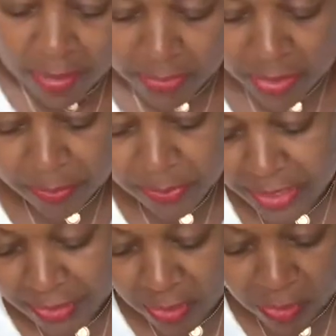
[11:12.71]
I'm gonna
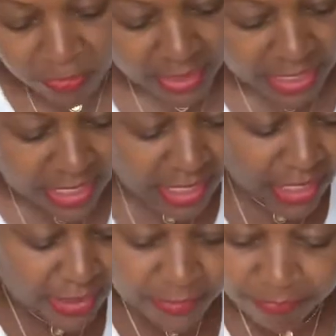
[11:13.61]
put it over
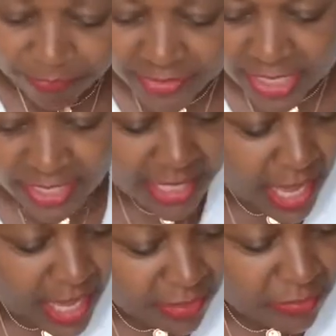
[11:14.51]
here, take
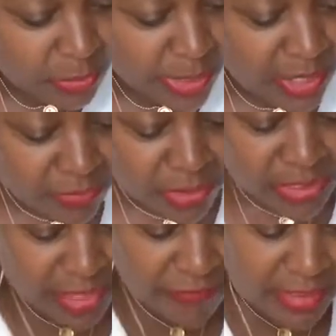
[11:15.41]
it out of
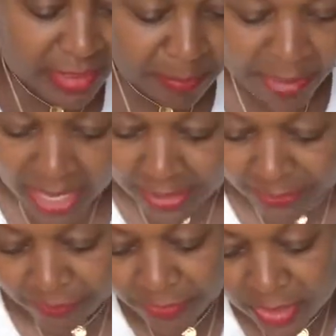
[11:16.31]
whatever's left at the
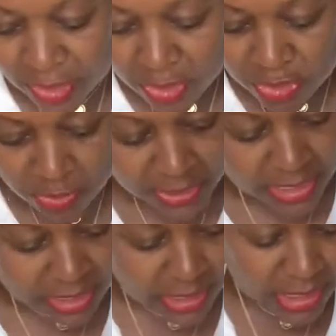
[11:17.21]
bottom so it
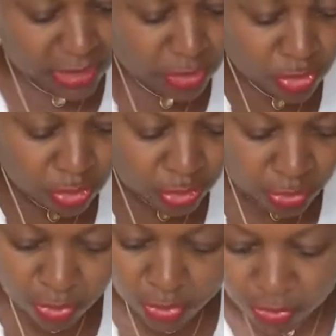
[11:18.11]
doesn't get
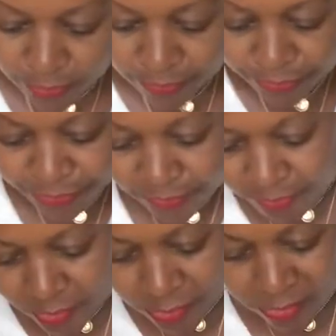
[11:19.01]
too,
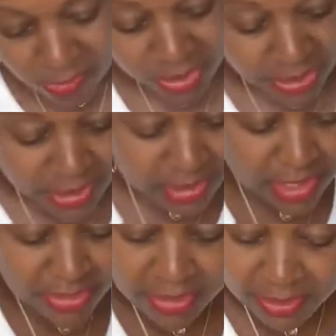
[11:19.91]
really there's
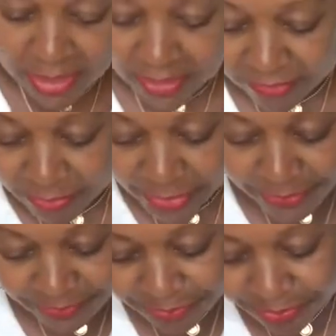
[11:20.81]
nothing left, but